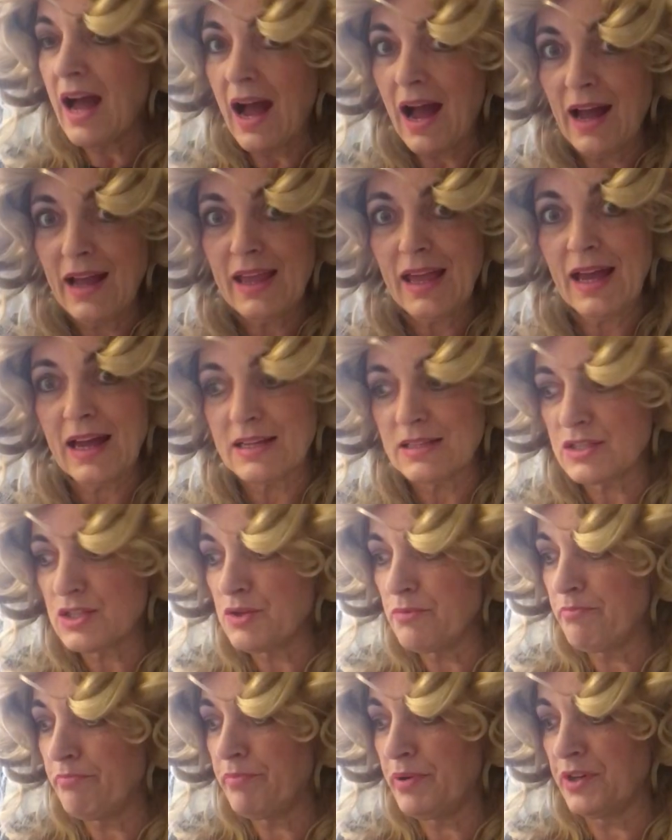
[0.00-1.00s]
I had
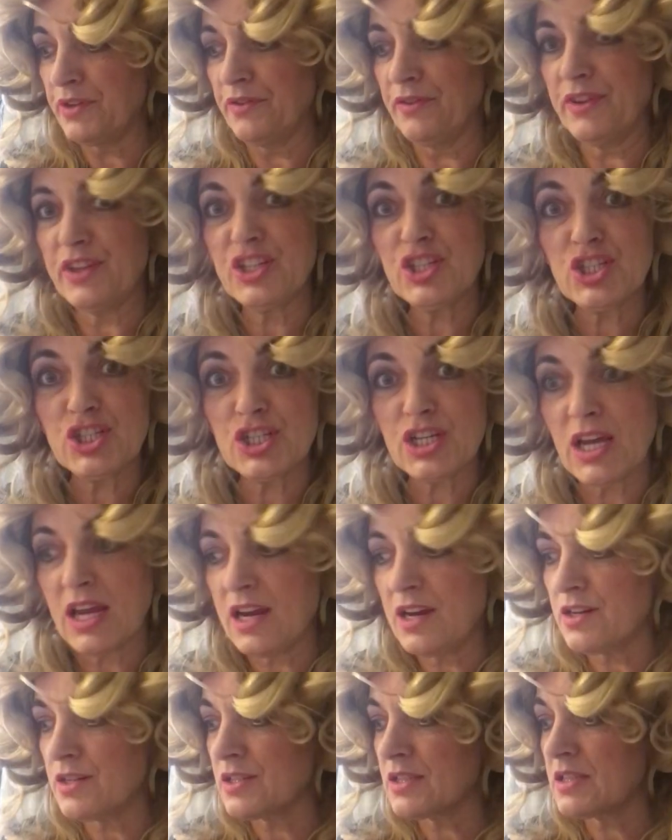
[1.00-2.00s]
to burn the
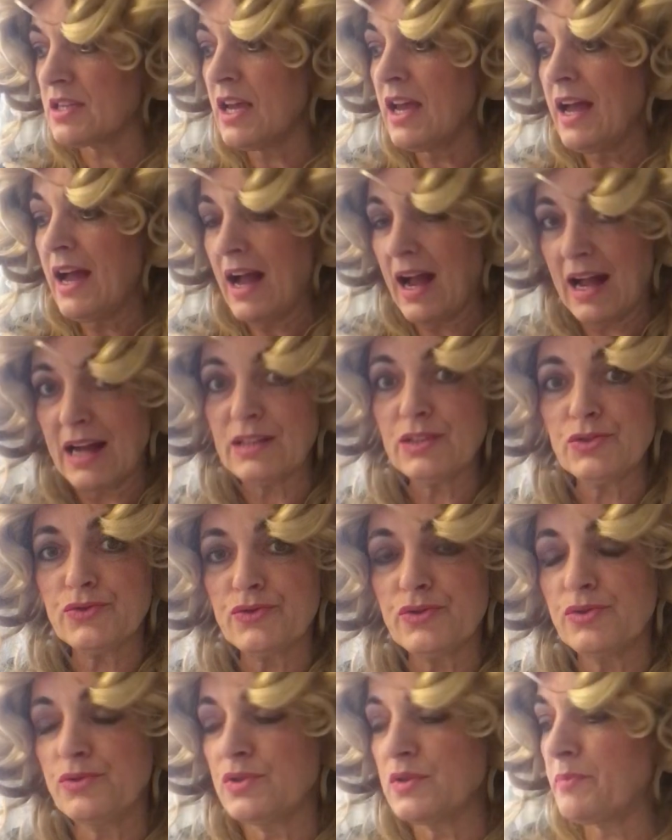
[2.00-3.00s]
chairs and
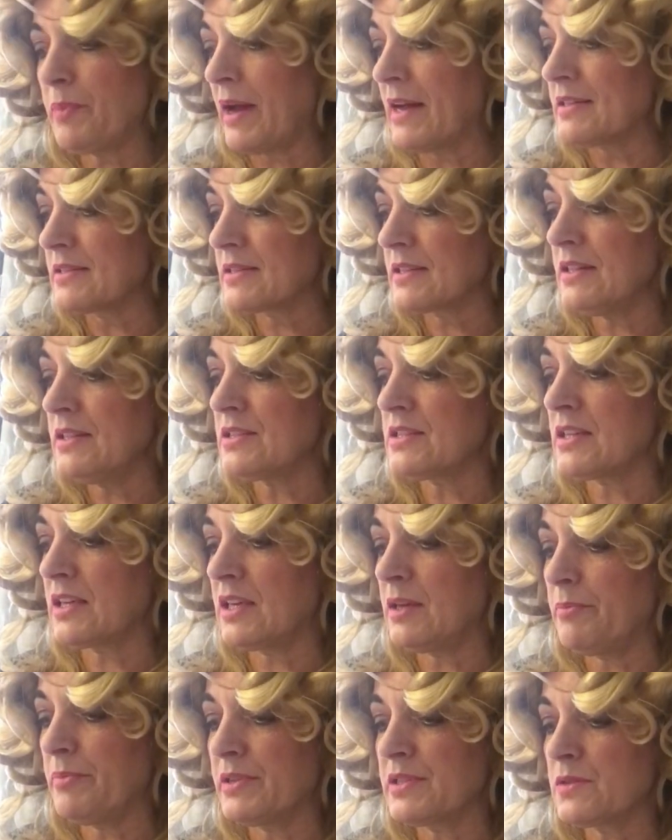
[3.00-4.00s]
Roo's basket to
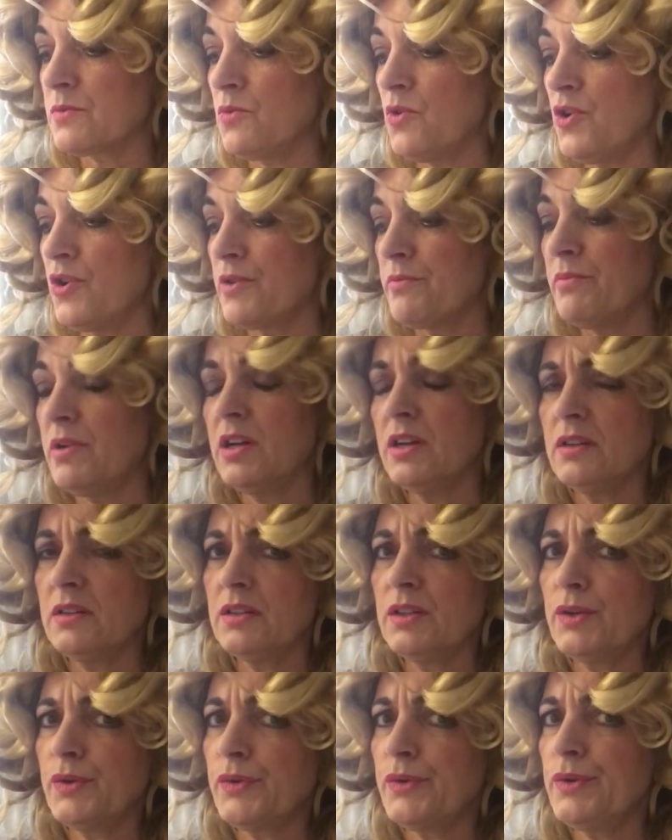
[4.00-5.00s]
keep us warm.
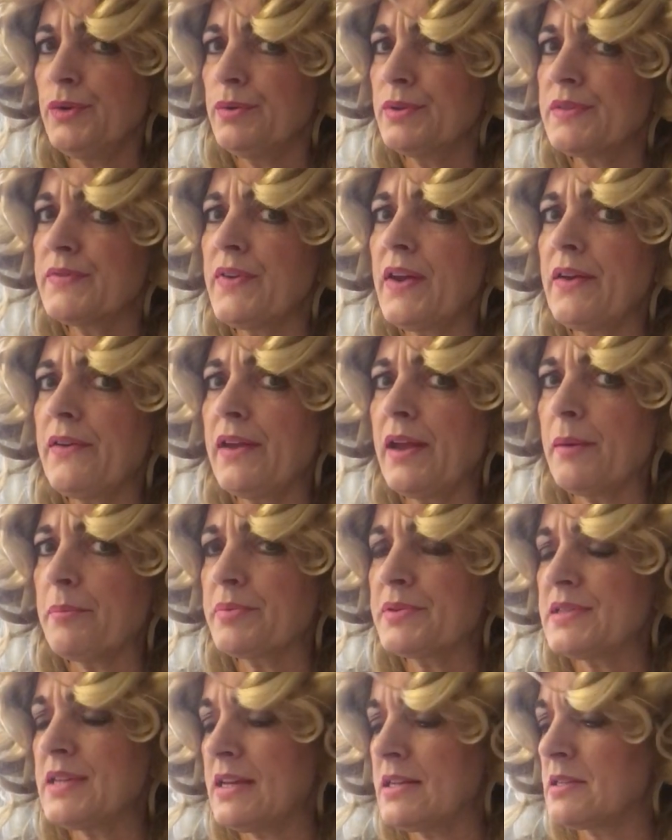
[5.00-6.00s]
Roo was very
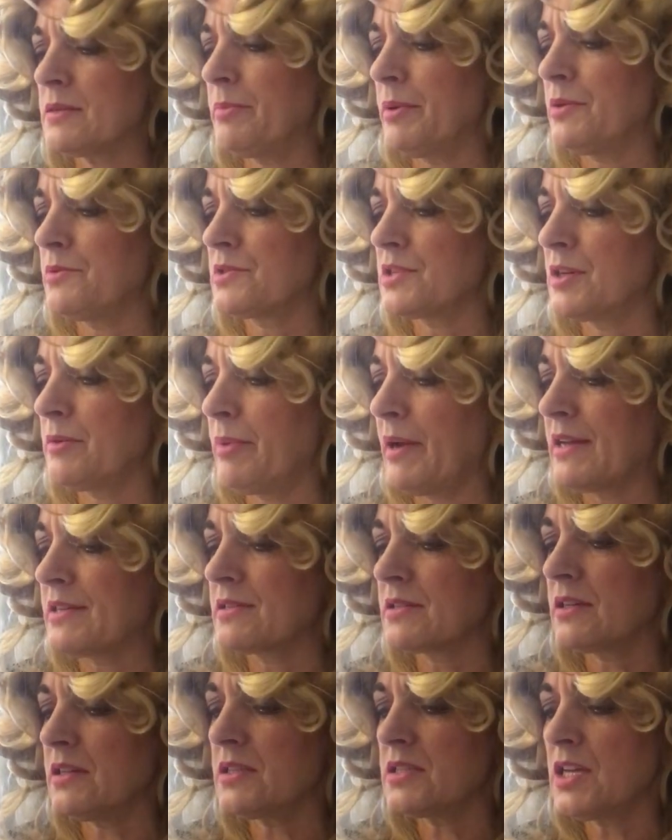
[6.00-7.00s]
upset about her
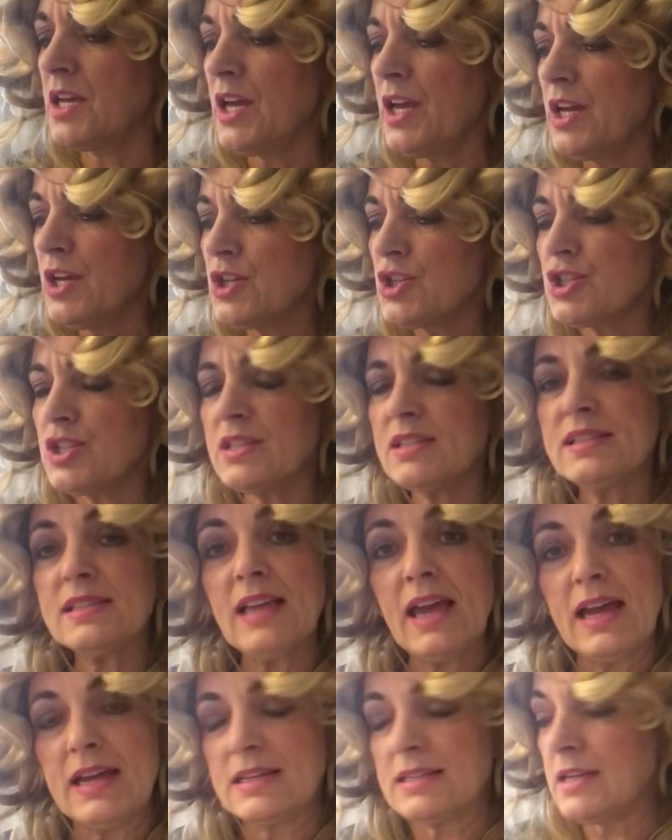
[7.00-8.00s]
basket. She
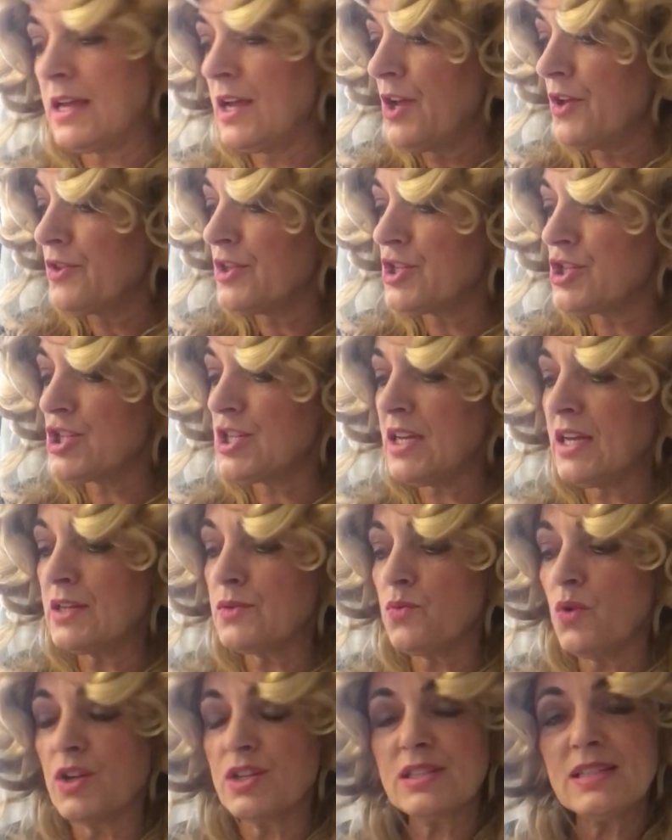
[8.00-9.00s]
said that she had
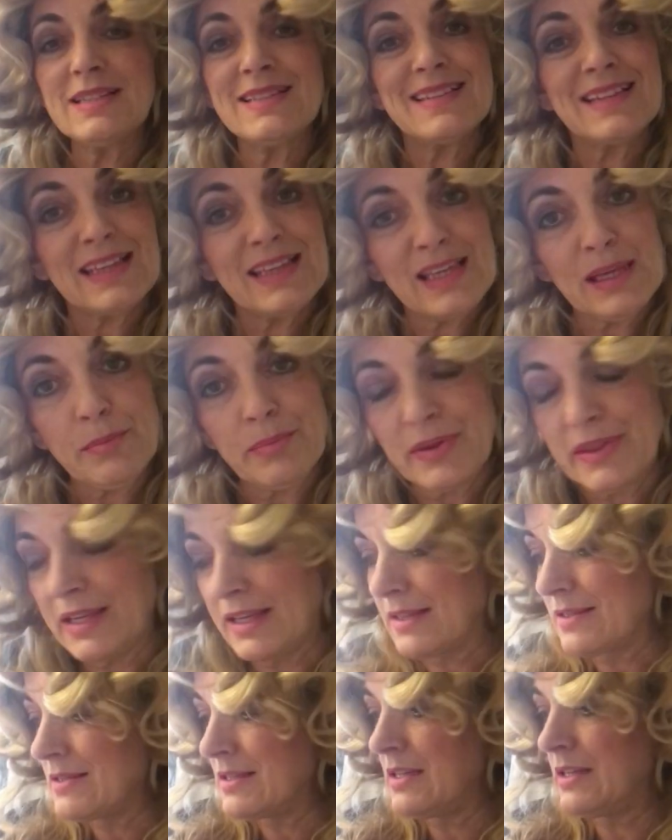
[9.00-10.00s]
wanted to keep
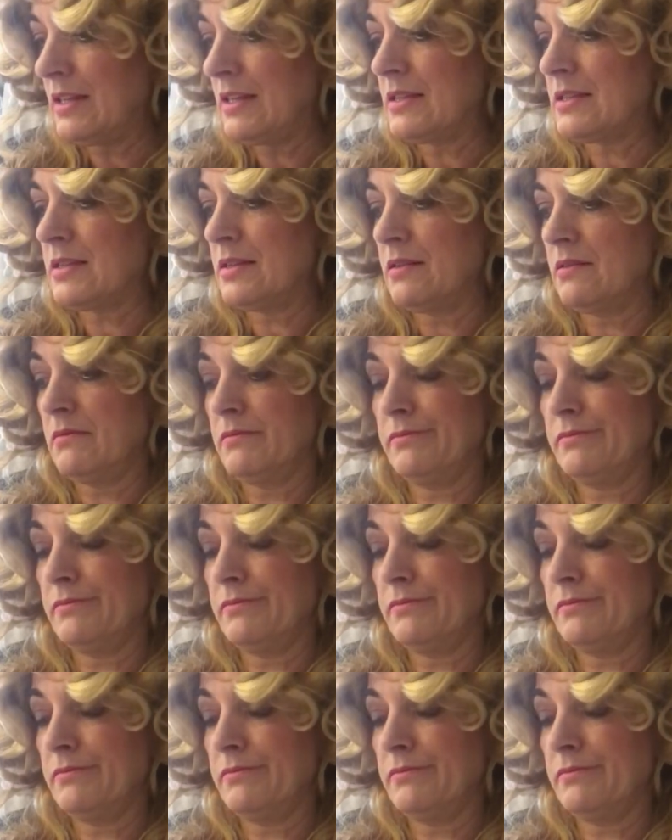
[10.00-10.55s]
things in it.